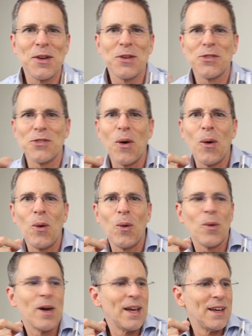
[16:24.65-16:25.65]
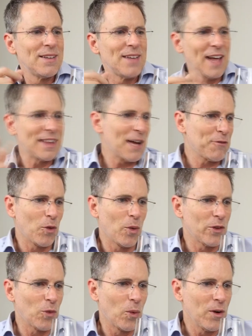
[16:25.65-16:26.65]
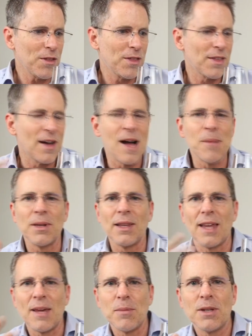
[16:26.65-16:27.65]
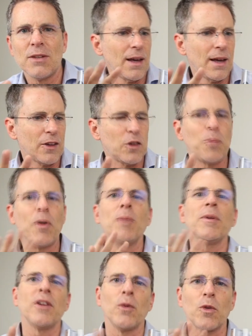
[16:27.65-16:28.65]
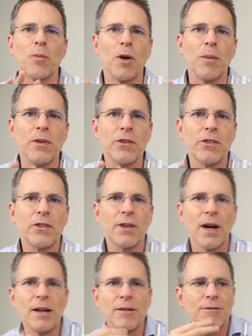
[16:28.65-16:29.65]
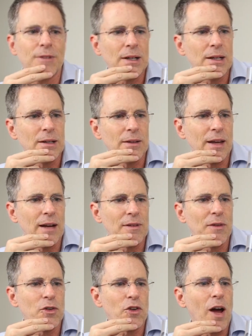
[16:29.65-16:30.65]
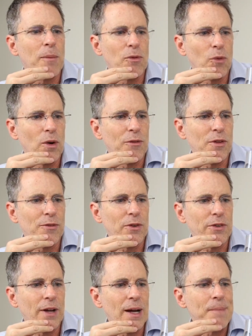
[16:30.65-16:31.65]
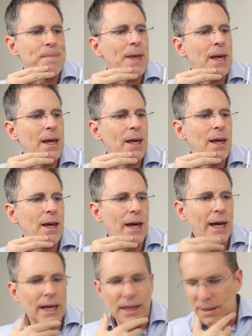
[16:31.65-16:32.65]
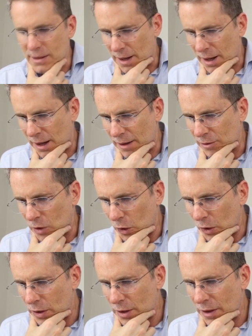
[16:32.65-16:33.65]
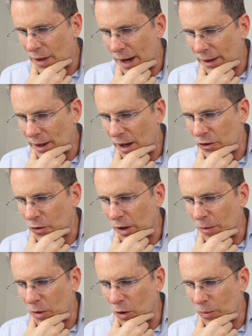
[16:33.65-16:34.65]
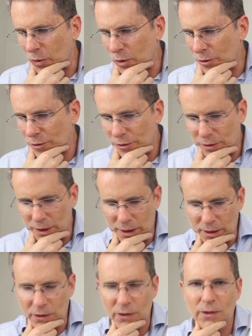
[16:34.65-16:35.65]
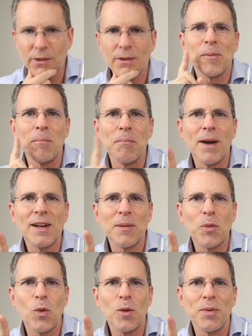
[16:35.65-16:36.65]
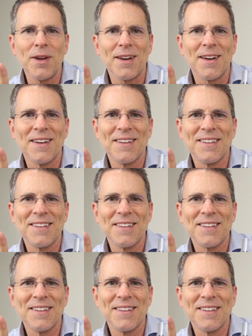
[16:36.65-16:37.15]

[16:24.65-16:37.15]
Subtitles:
So take that for what it's worth. I'm a layman experimenting with bourbons, kind of that I've never tried before for the first time. And I have learned that Elijah Craig Barrel Proof is my number one pick.